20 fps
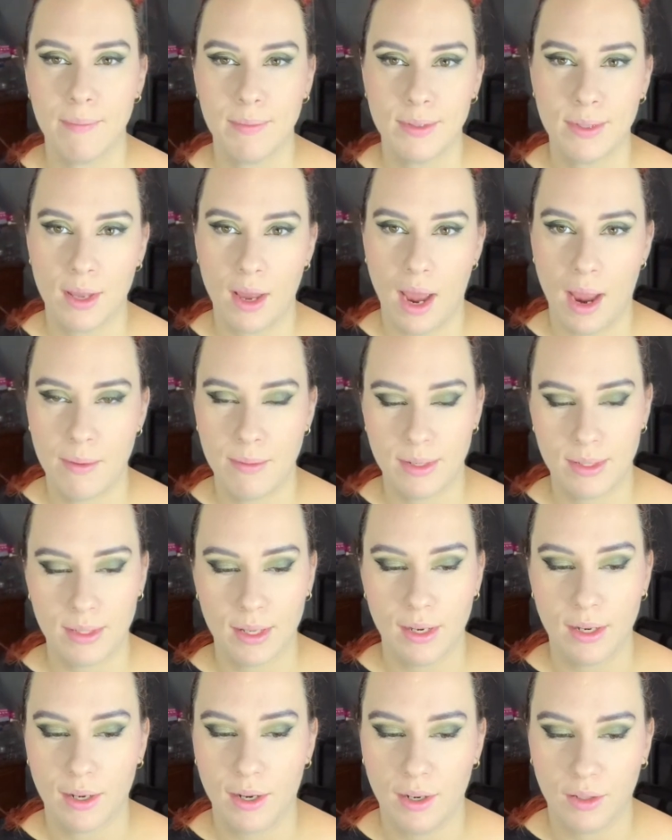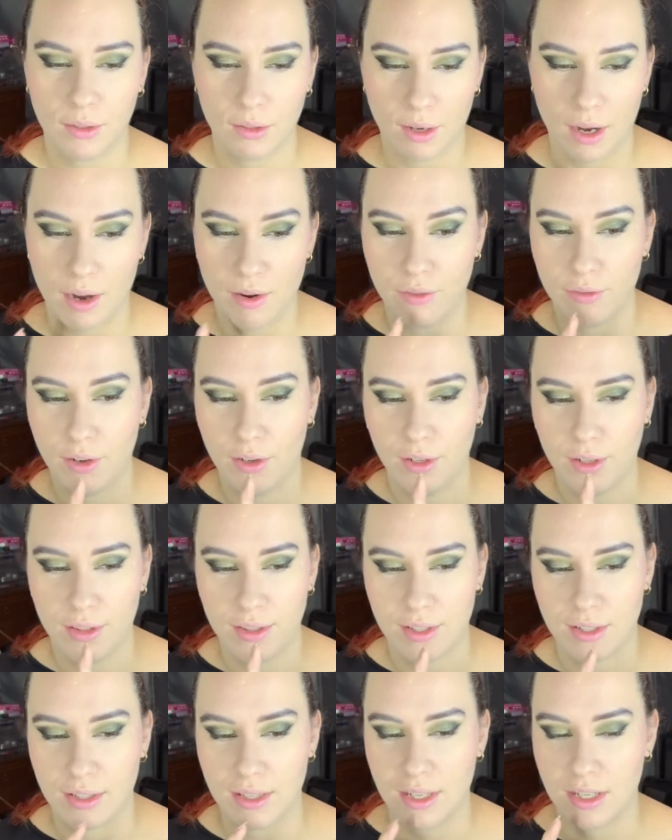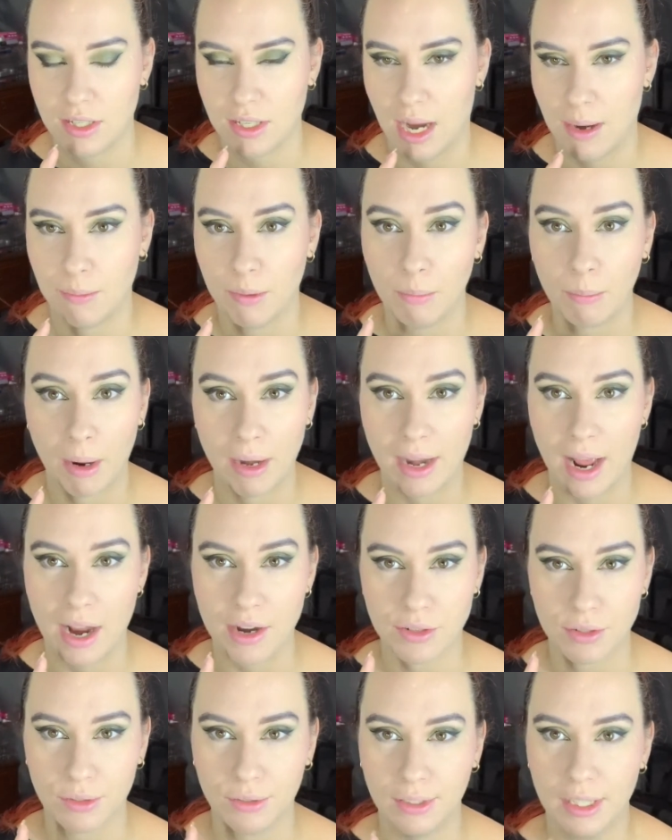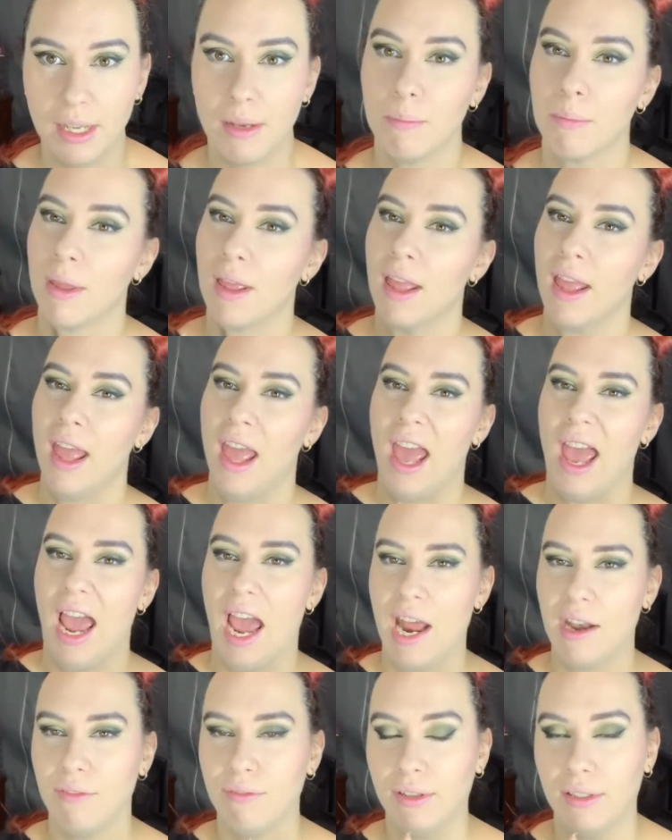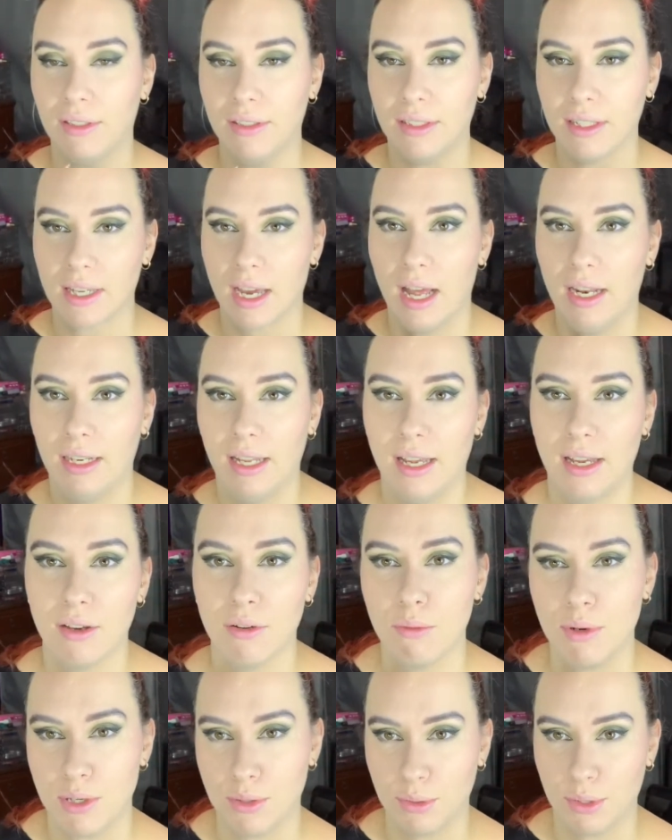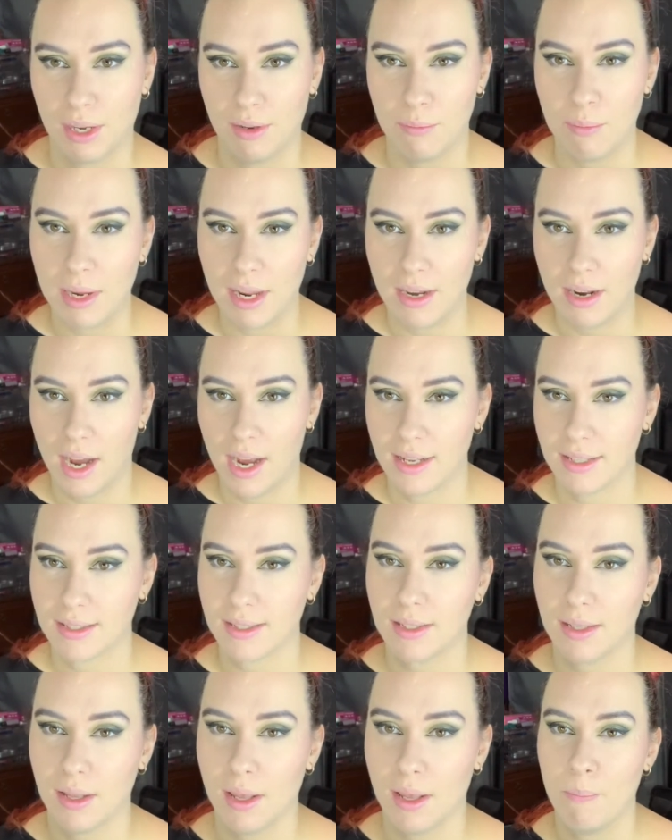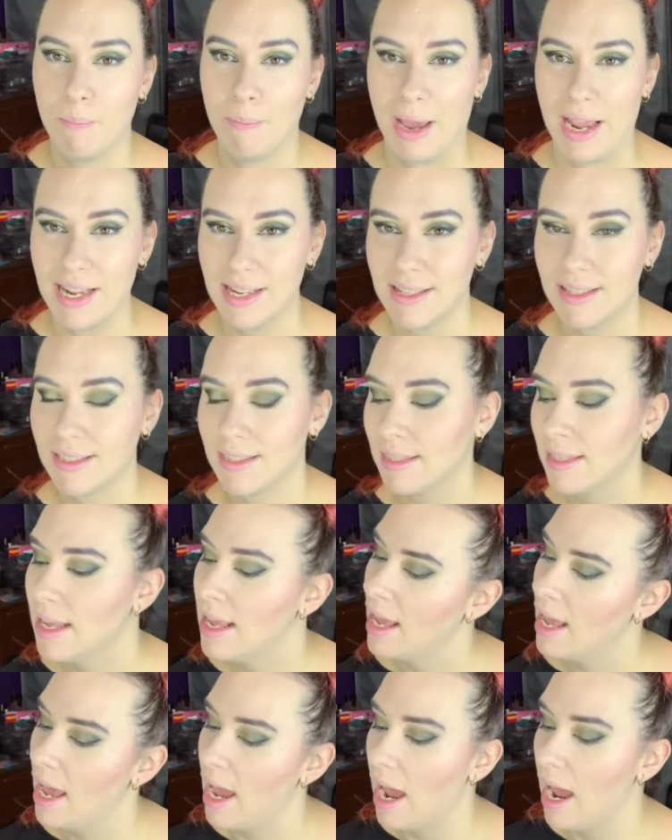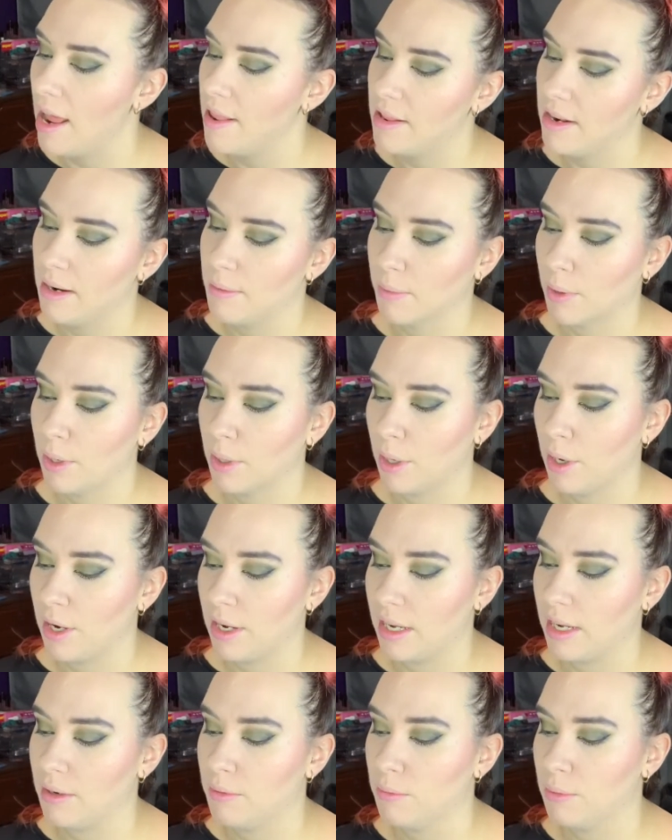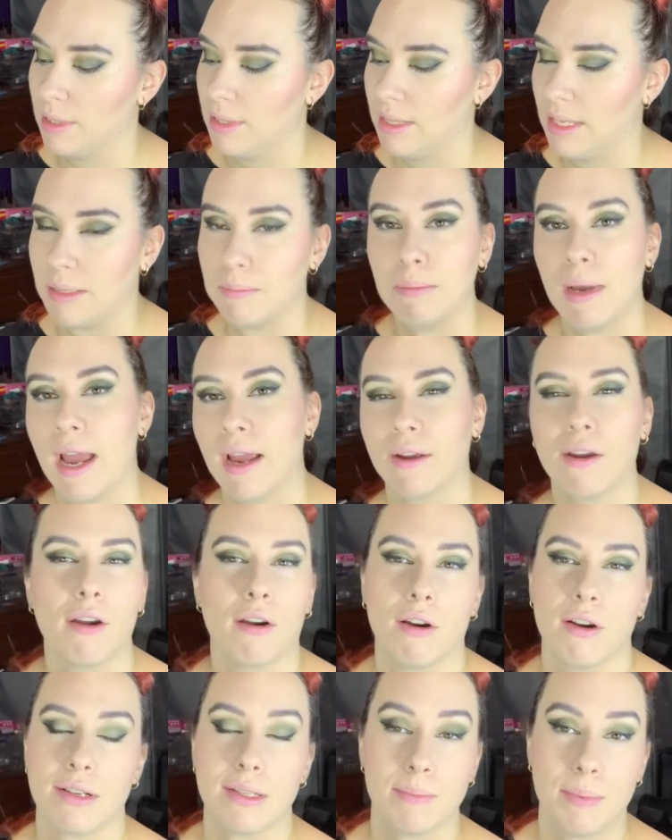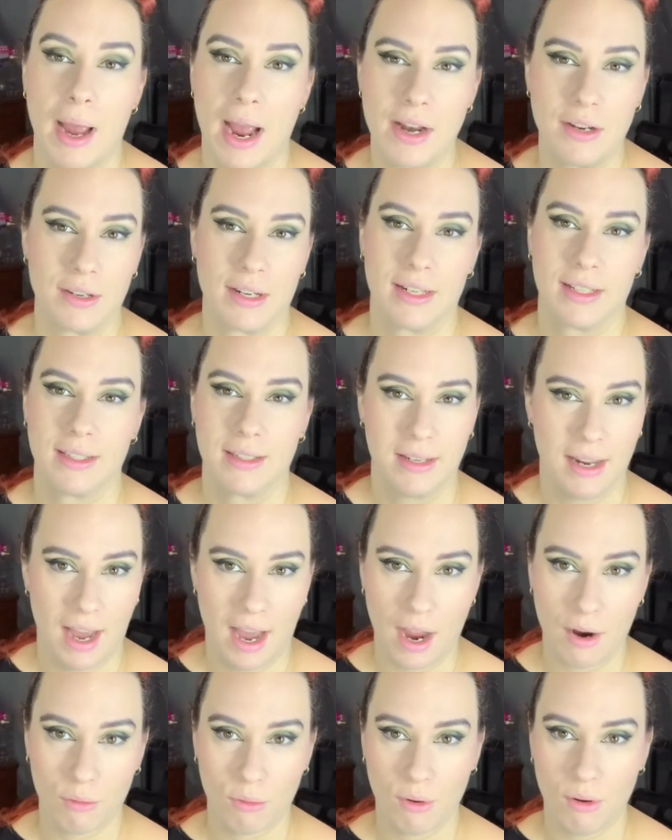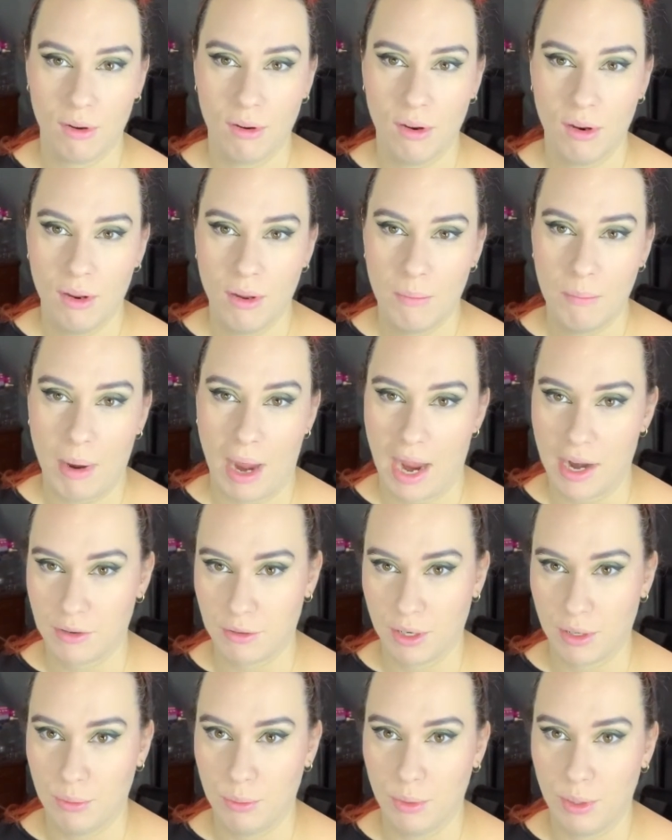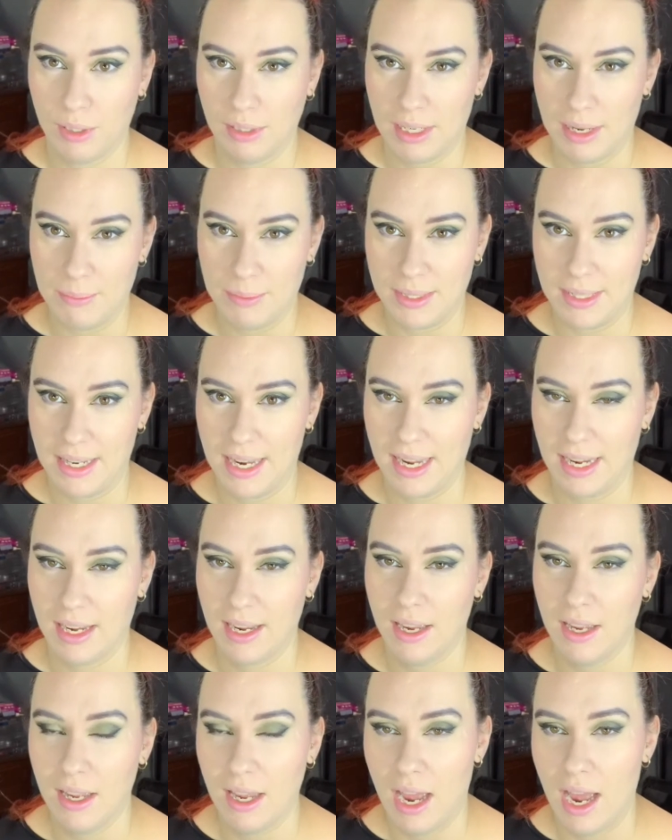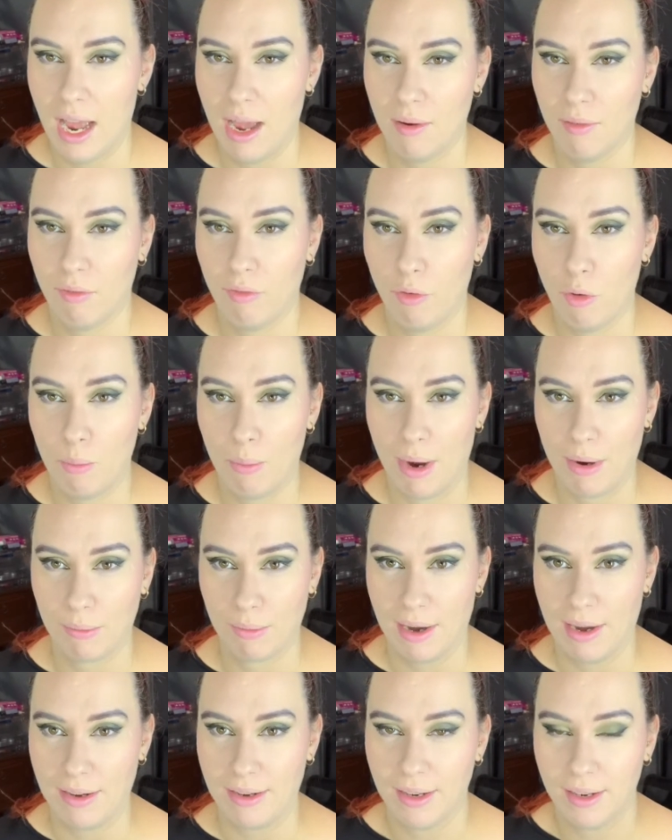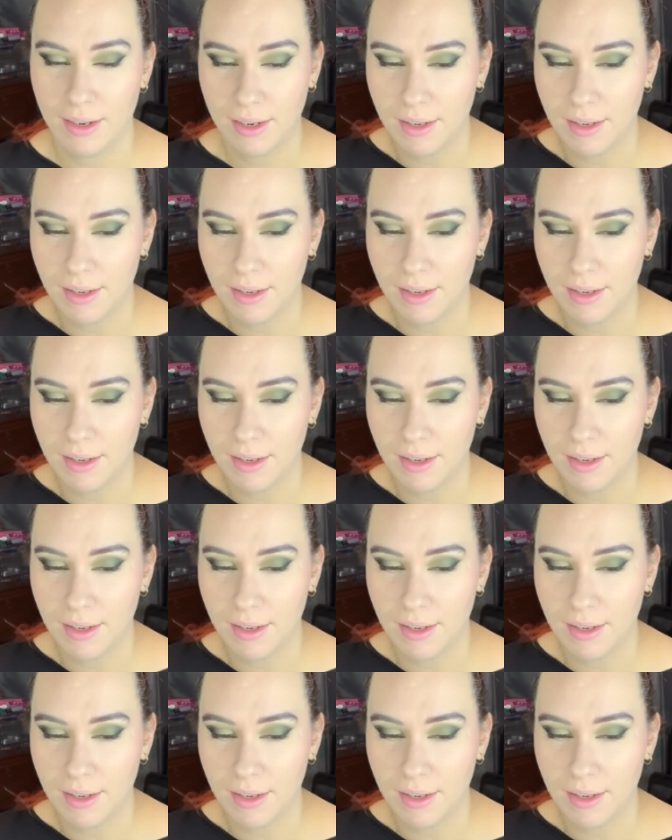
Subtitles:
So I'm just going to go through and follow the shape of my natural lip and fill in the colour, which will give me a nice base. And then I'm going to go in with the MAC Cross Patrick Star Patrick Wu lipstick for my red.